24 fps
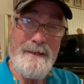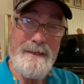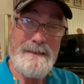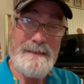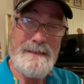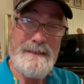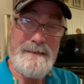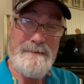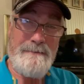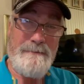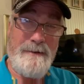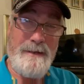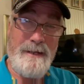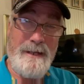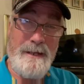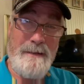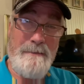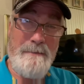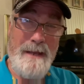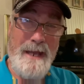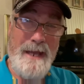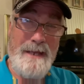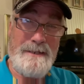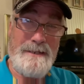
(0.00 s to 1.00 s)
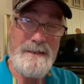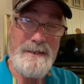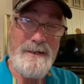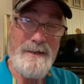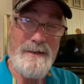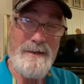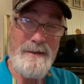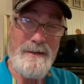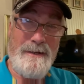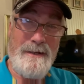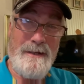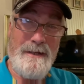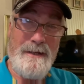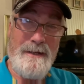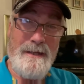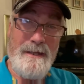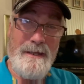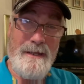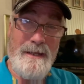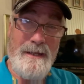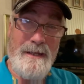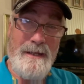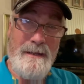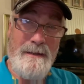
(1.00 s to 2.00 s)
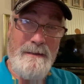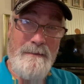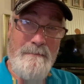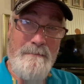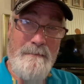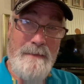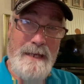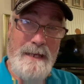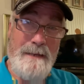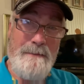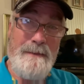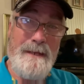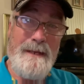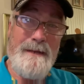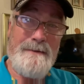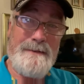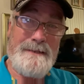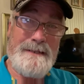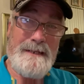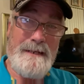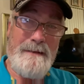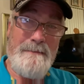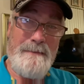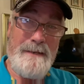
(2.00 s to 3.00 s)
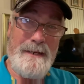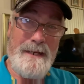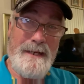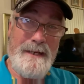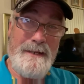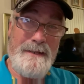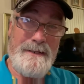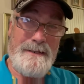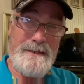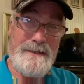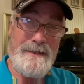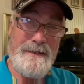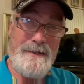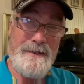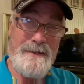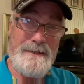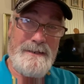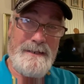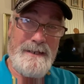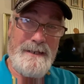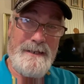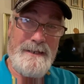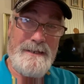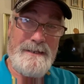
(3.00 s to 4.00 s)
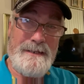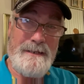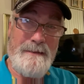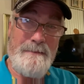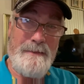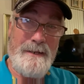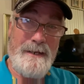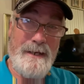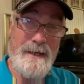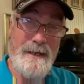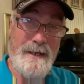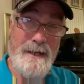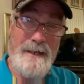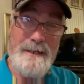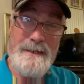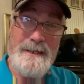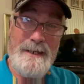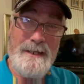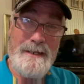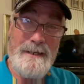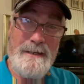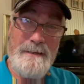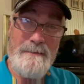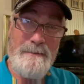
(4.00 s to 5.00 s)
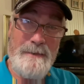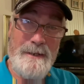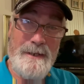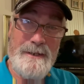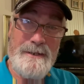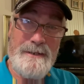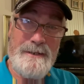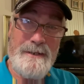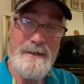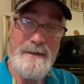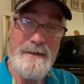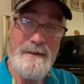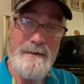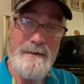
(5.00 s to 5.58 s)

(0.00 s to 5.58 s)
this is really magical maybe if someday this turns into something, can I take your picture